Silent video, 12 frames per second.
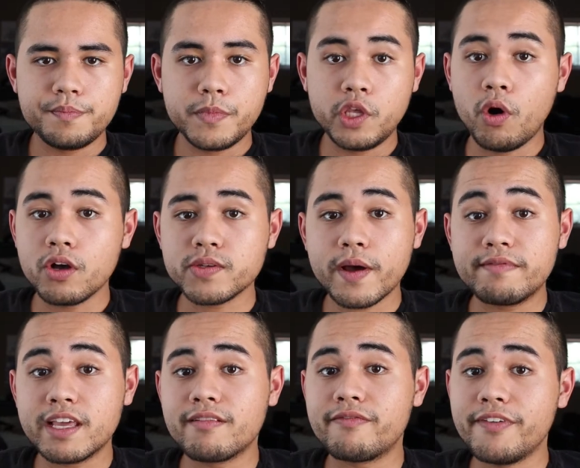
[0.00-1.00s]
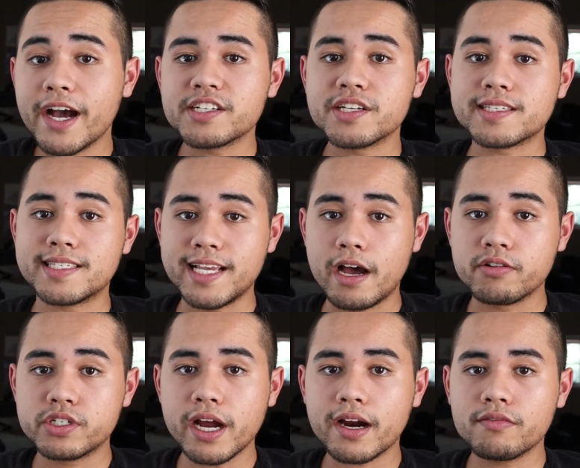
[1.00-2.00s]
You also have the infectious
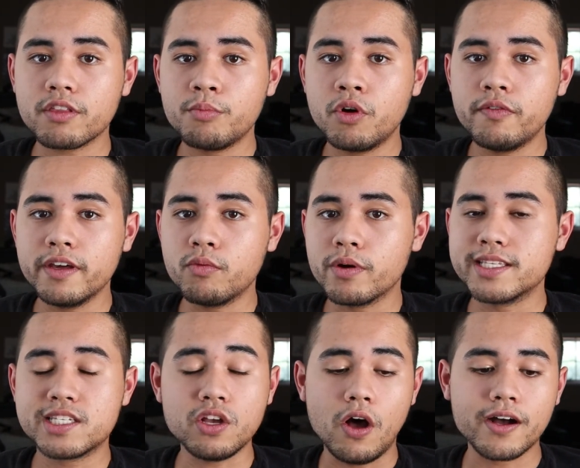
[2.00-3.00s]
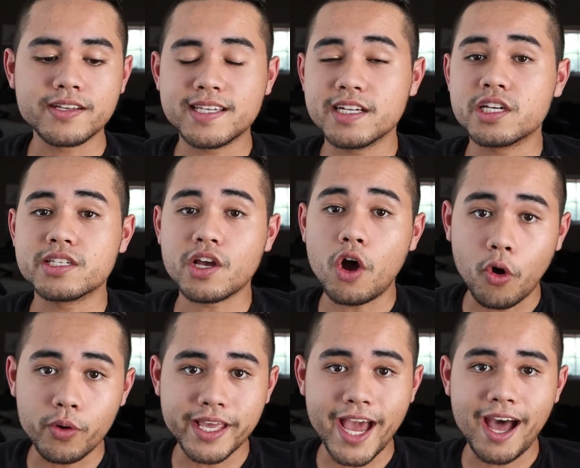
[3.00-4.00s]
soundtrack of the movie with songs such as Oh
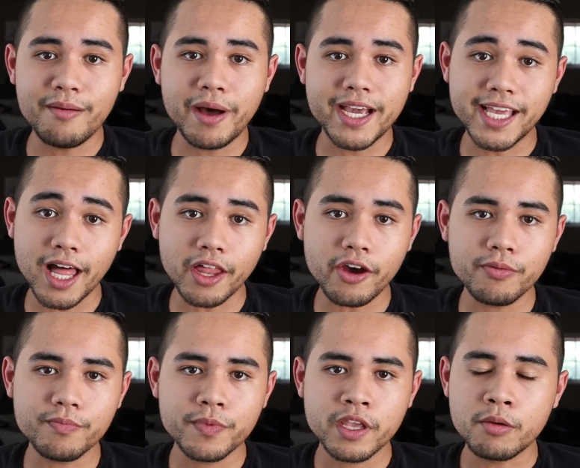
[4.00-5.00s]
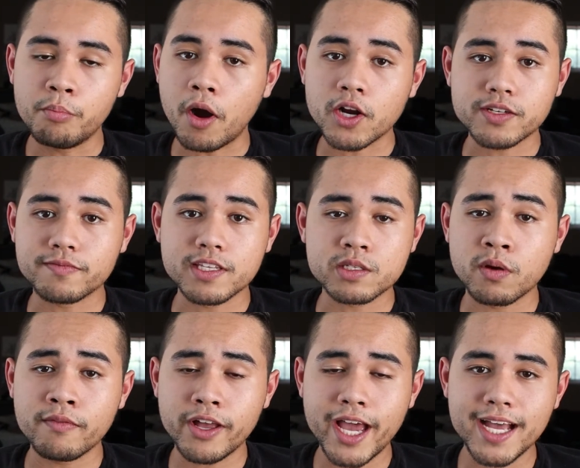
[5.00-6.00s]
Yeah by Yellow, March of the
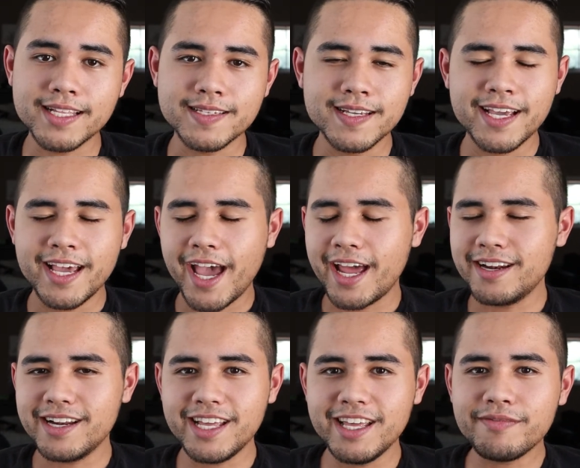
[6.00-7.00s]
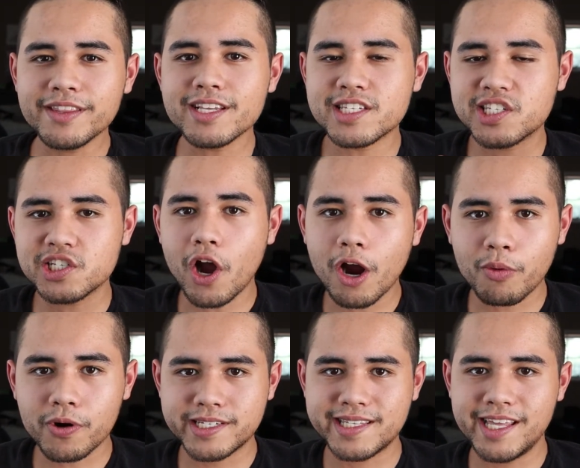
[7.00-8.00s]
Swivelheads, and even the Star
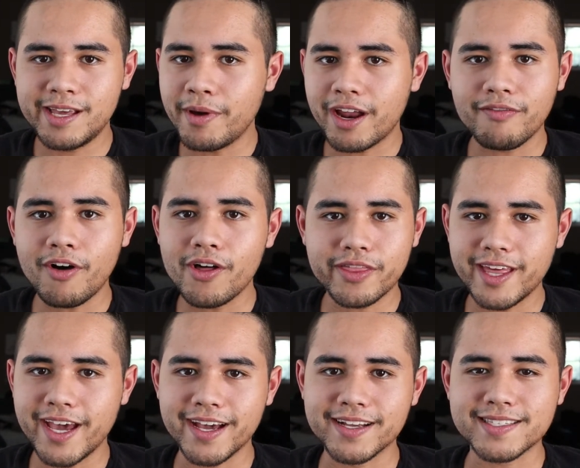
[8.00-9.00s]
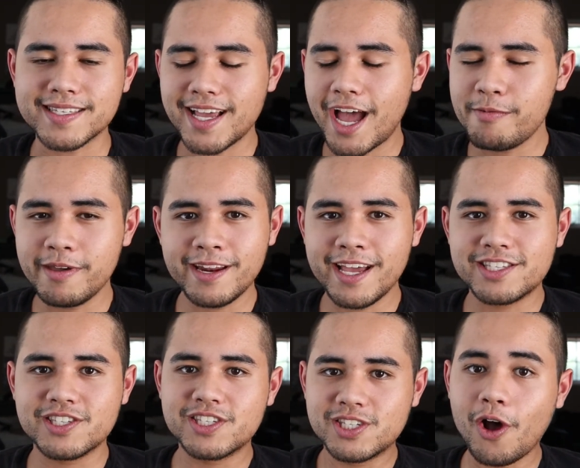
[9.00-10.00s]
Wars theme out of all things. I mean, it's
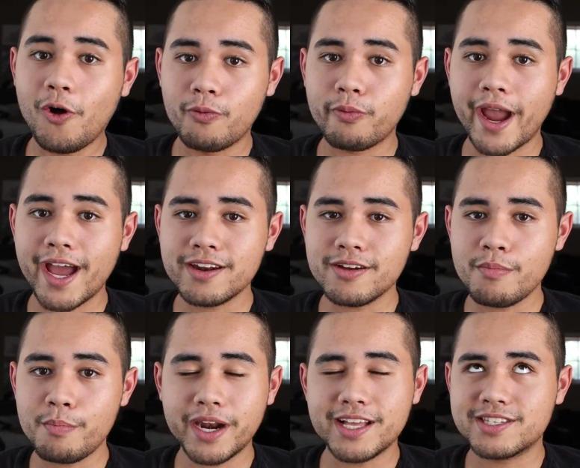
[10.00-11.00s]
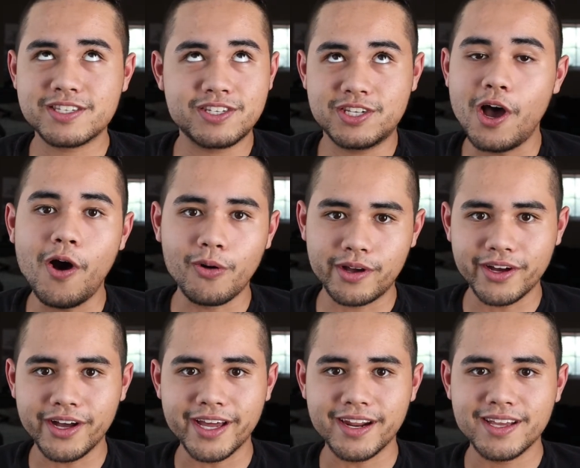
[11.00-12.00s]
so random, but it's so
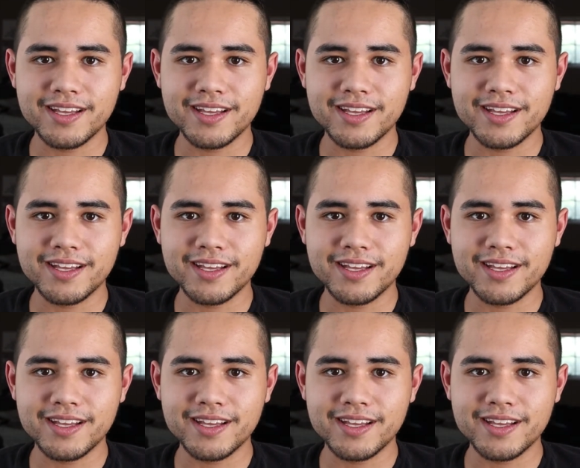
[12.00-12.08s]
good.